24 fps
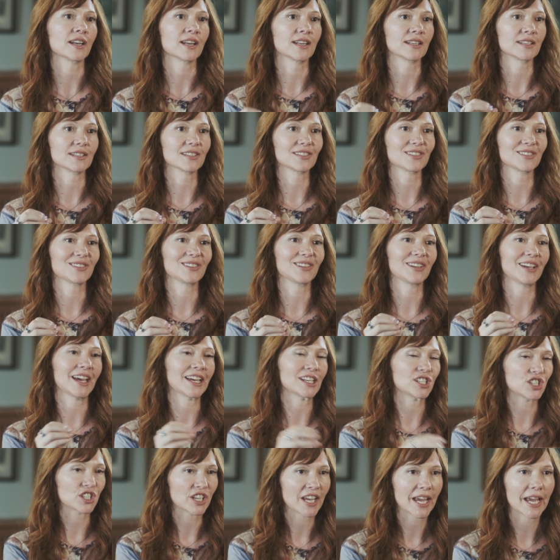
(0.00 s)
and
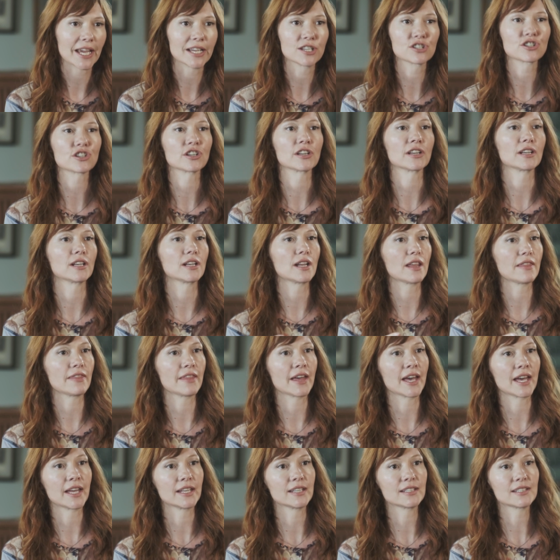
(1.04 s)
education
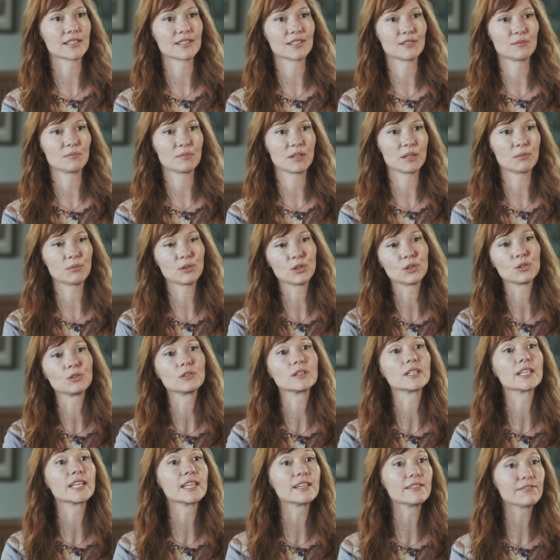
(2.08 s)
that people who
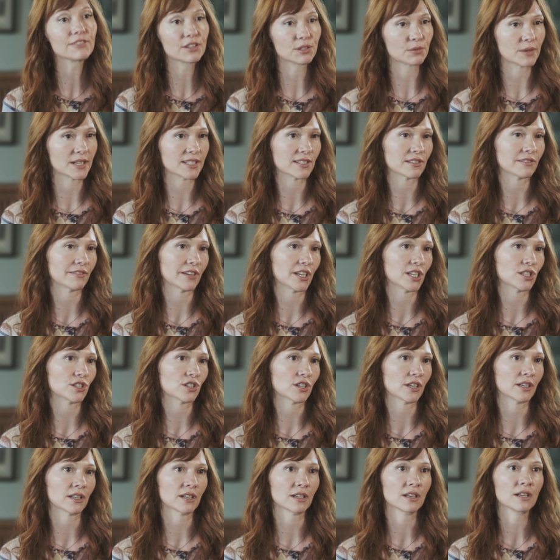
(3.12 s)
leave the
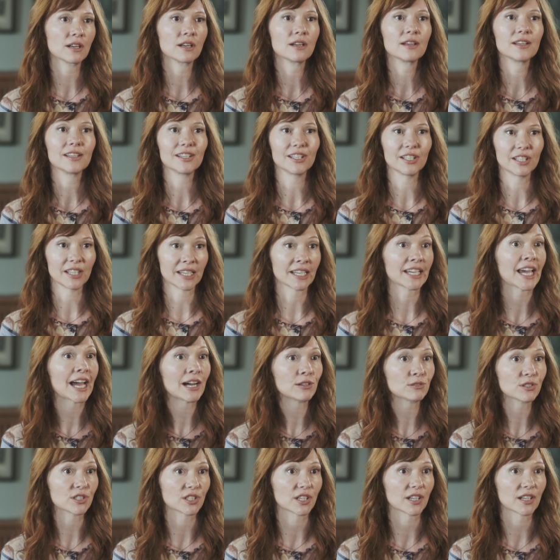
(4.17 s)
reservation
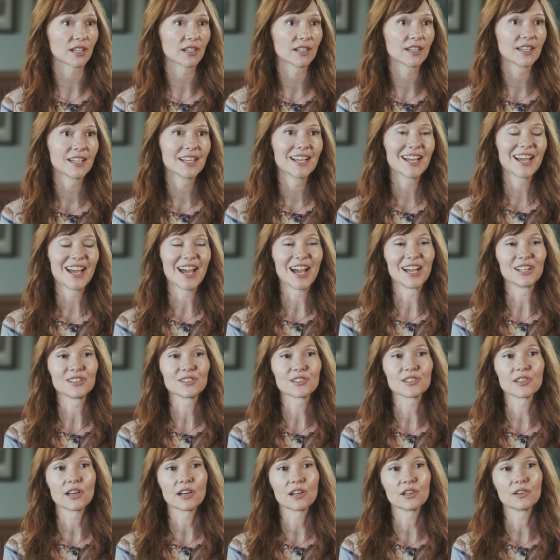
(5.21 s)
encounter. And
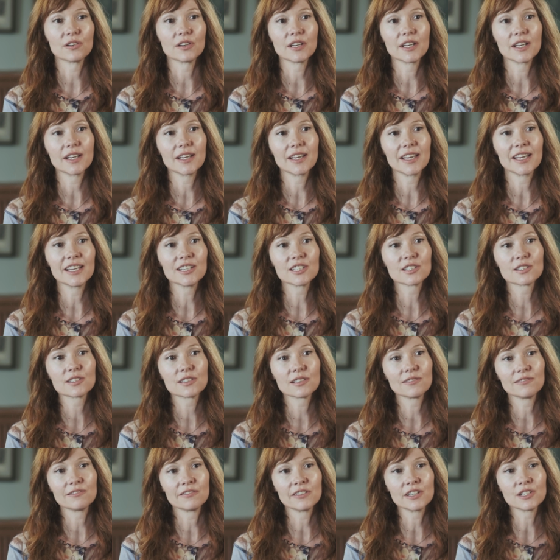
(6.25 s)
so his
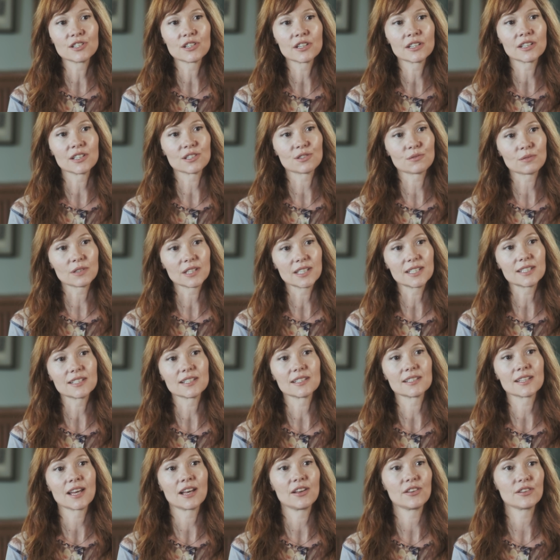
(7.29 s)
vision is really to
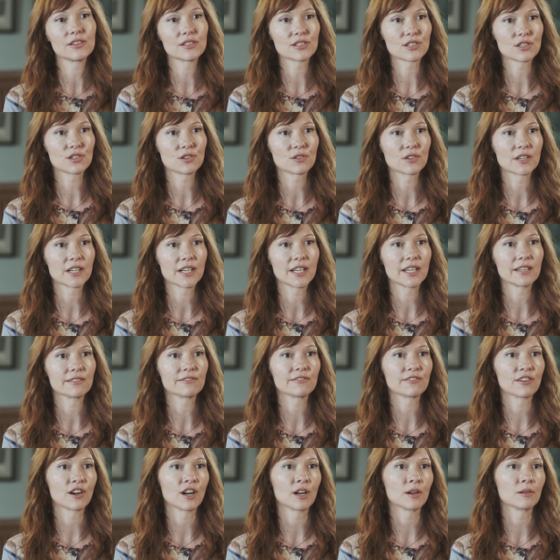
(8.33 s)
tell the story
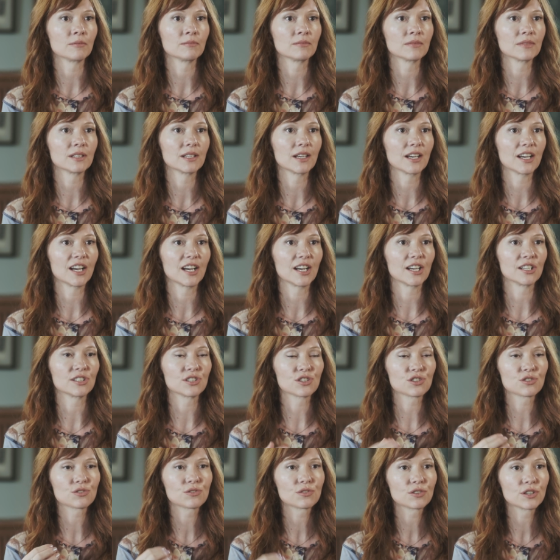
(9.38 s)
from a
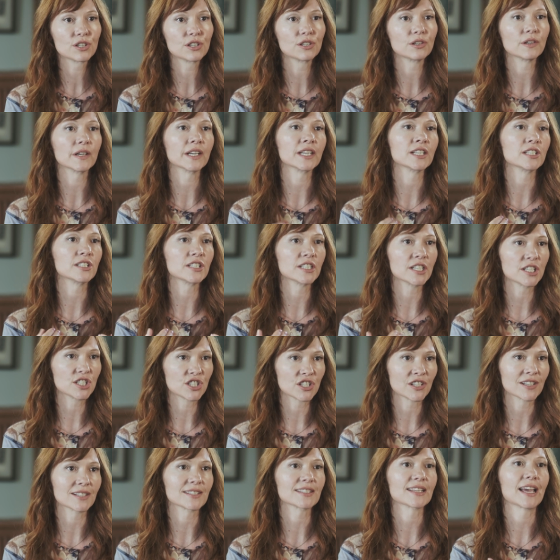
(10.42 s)
true
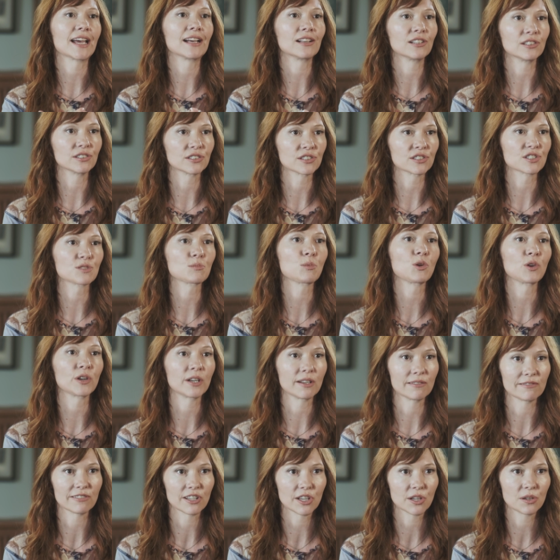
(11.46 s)
indigenous elder's point
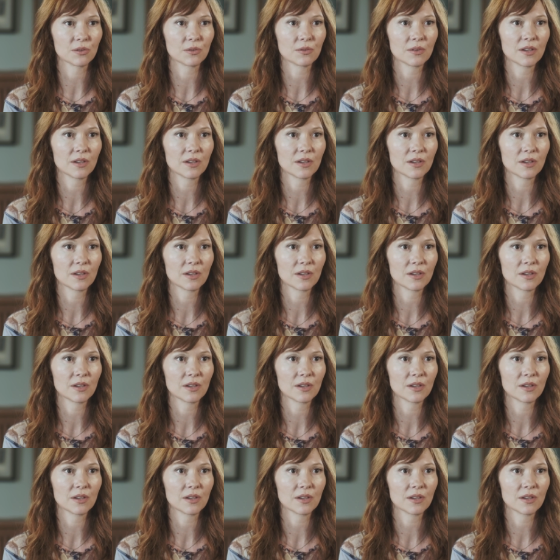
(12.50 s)
of view.